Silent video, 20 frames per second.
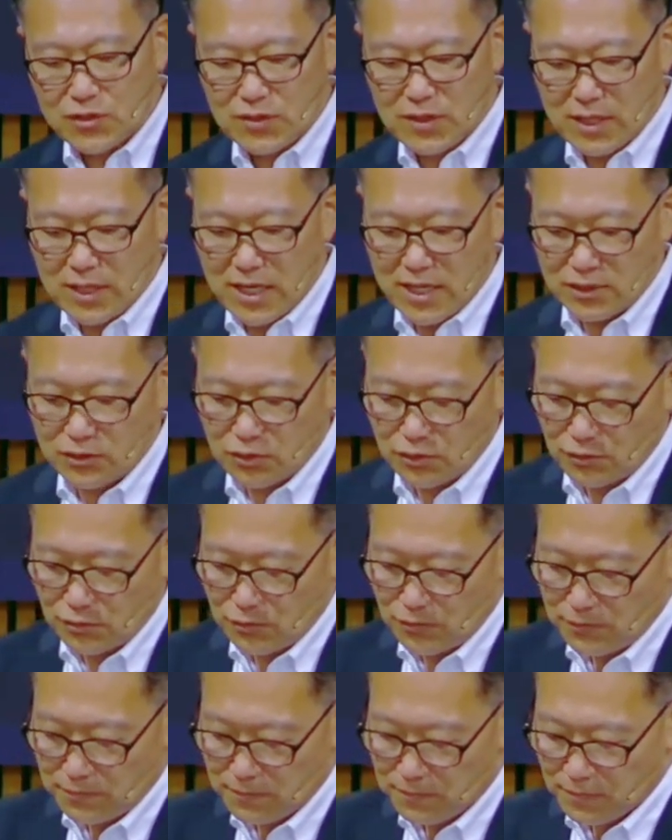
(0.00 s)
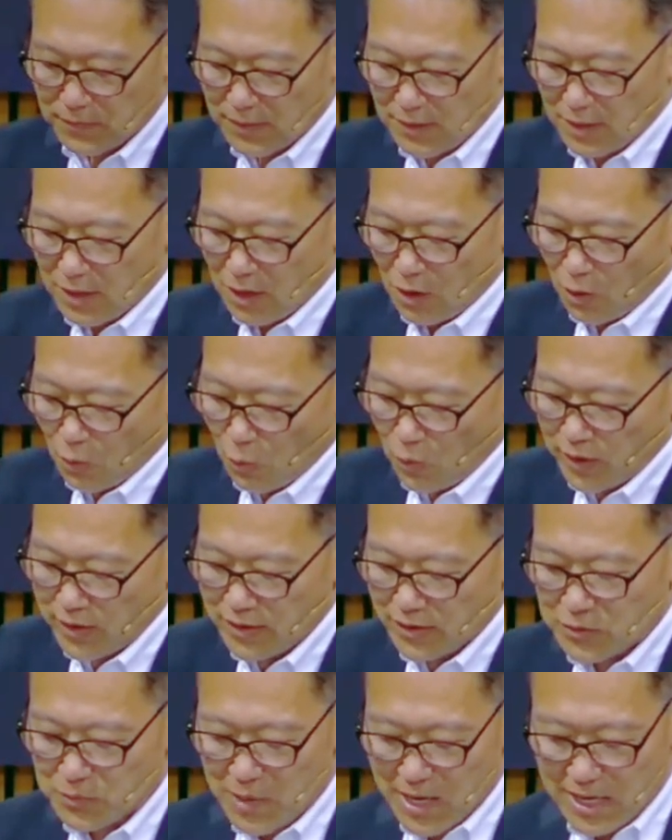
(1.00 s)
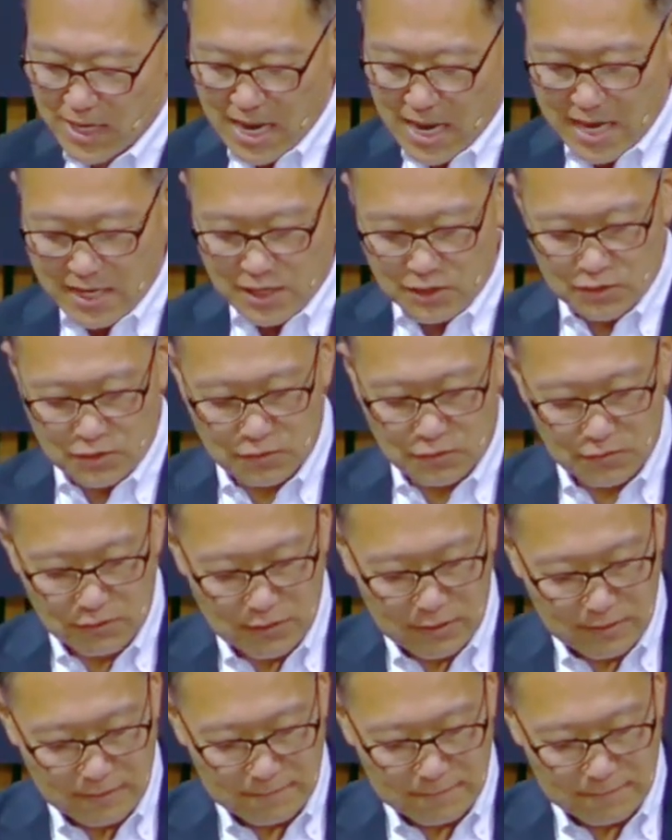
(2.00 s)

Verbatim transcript: that I do? What is my attitude?